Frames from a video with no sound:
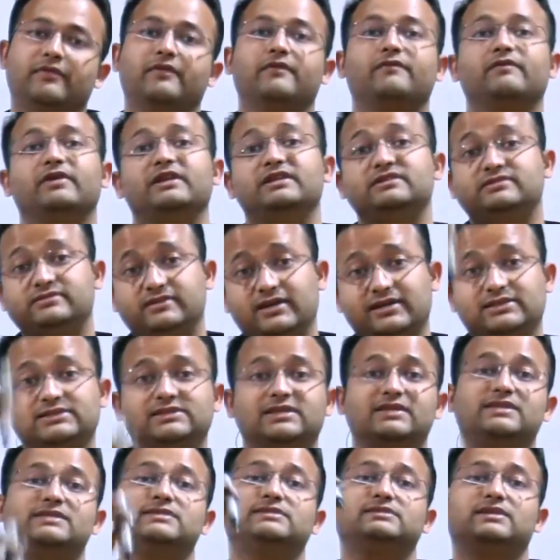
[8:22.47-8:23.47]
one
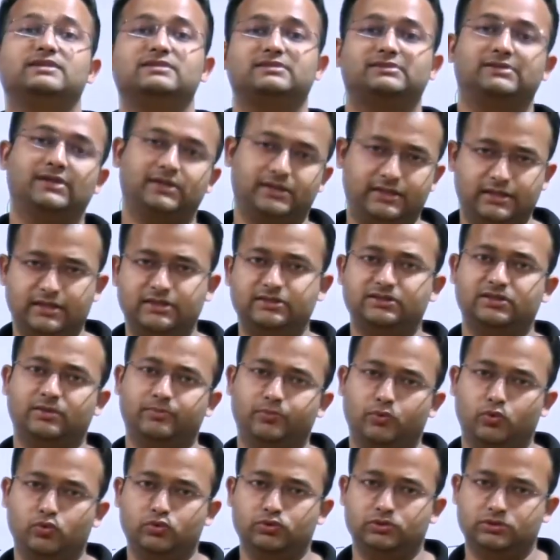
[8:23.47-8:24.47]
structure is constructed
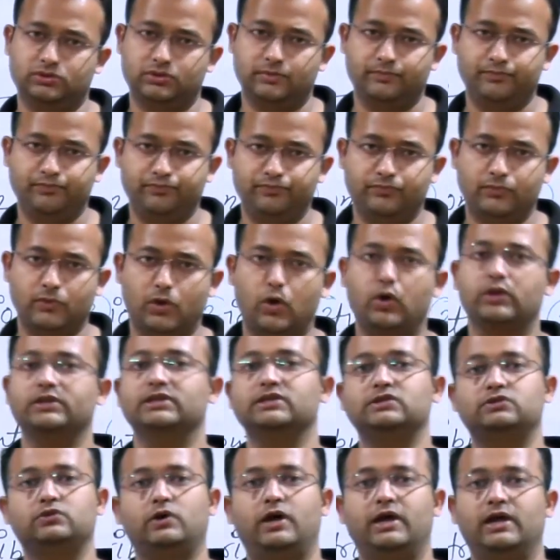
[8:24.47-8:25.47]
supports on
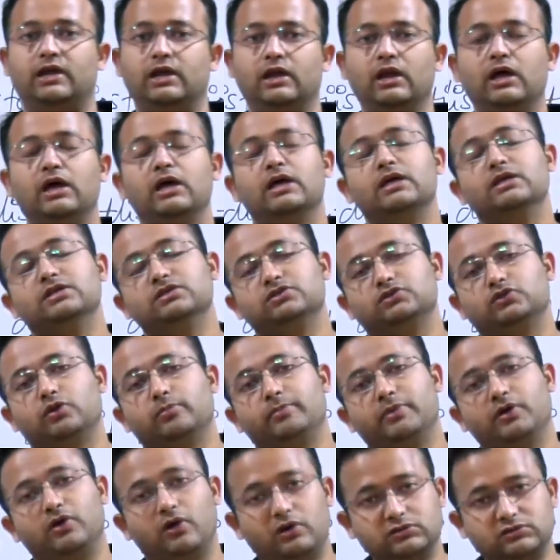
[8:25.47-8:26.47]
the soil. So,
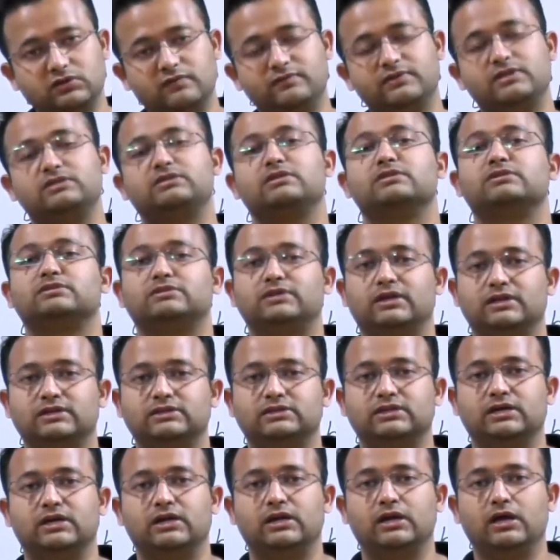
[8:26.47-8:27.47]
because of this
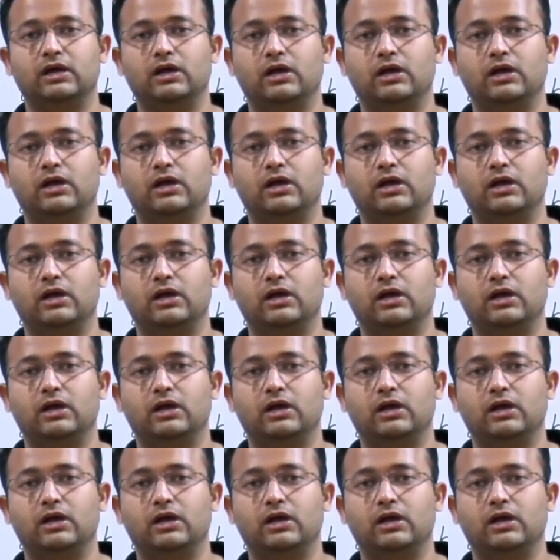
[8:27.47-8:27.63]
structure